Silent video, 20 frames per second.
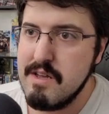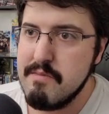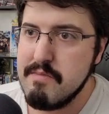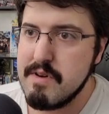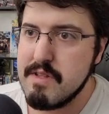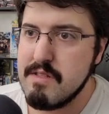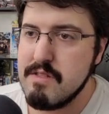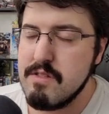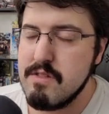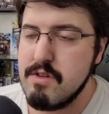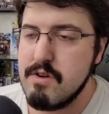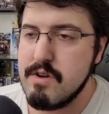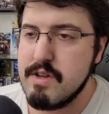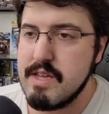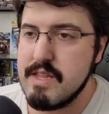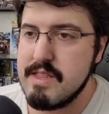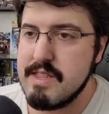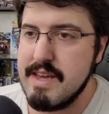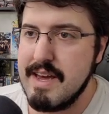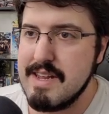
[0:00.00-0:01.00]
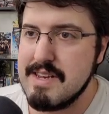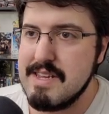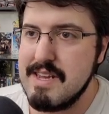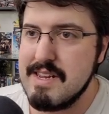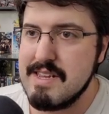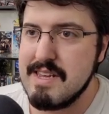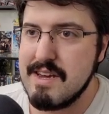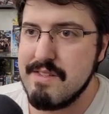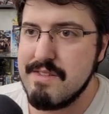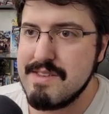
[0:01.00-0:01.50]
But look at that
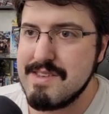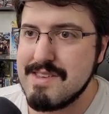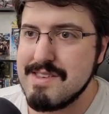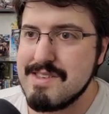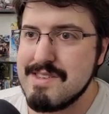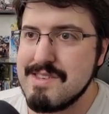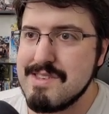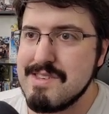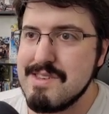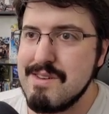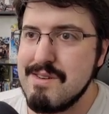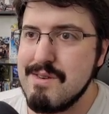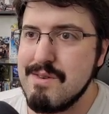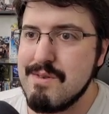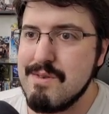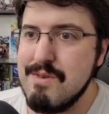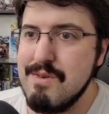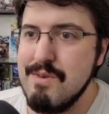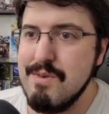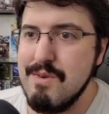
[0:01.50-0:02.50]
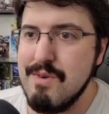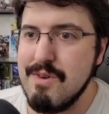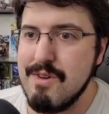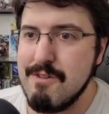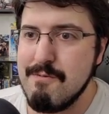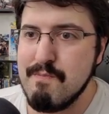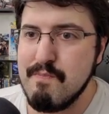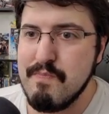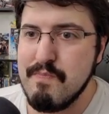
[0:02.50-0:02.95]
detail. This is so cool.